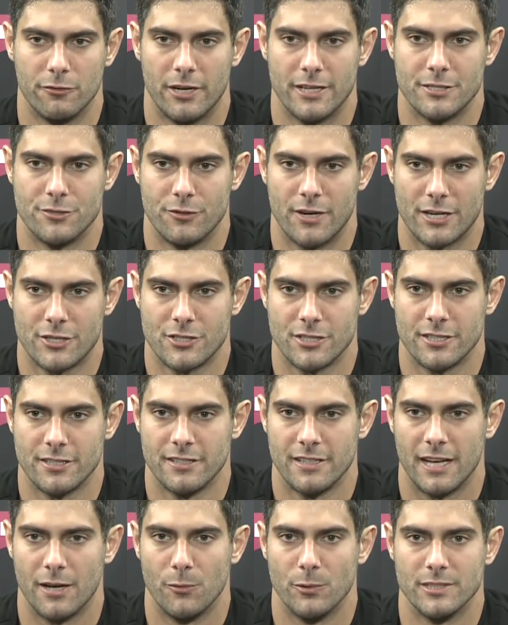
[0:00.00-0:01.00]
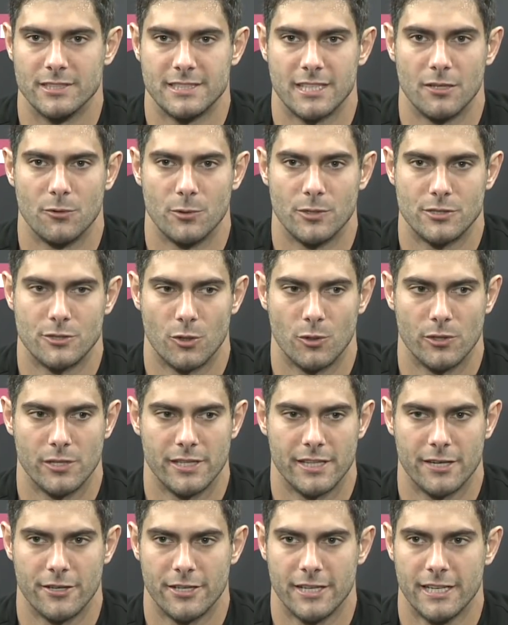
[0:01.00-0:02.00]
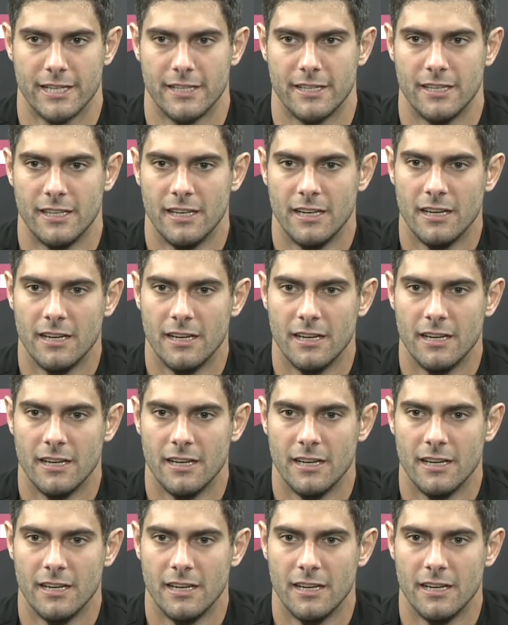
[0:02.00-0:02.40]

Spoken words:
right direction. I wouldn't say we're totally there yet.